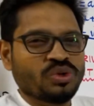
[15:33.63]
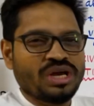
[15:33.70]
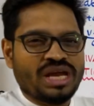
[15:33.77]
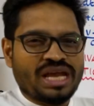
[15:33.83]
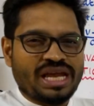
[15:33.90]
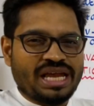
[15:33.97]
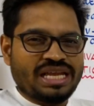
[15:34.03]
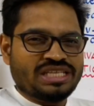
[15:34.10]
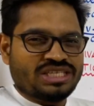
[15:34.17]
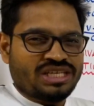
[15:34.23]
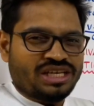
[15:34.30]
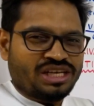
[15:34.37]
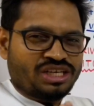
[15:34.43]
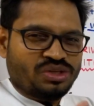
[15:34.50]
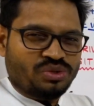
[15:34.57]
s
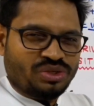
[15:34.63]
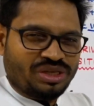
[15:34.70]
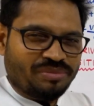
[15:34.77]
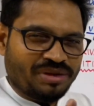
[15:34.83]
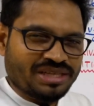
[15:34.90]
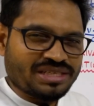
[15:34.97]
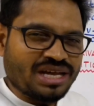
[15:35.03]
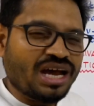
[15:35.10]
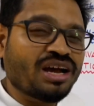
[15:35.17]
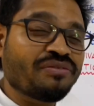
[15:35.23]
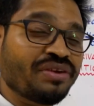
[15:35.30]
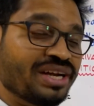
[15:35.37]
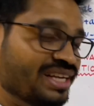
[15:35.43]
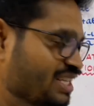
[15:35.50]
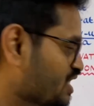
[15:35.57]
equal to ut plus half
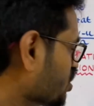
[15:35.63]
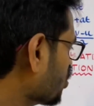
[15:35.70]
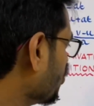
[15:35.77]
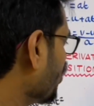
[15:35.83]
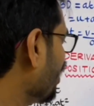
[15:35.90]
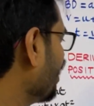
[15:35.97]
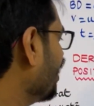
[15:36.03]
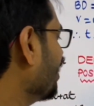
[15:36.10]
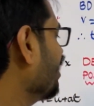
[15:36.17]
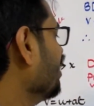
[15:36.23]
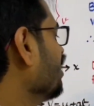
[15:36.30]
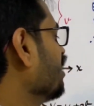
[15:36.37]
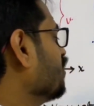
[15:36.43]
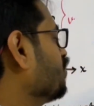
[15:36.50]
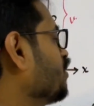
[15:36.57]
at square,
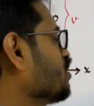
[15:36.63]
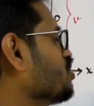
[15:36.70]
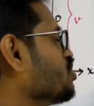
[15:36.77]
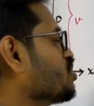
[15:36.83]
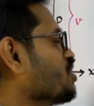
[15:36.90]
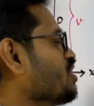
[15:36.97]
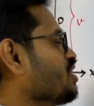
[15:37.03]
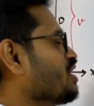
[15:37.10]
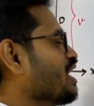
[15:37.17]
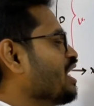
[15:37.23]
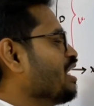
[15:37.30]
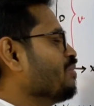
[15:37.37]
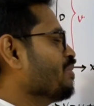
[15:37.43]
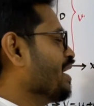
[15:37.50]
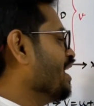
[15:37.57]
position
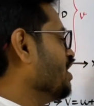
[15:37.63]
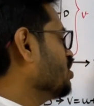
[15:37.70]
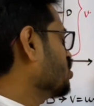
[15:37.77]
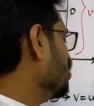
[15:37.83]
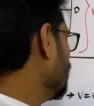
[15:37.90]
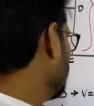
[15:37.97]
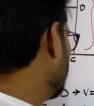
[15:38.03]
time relation.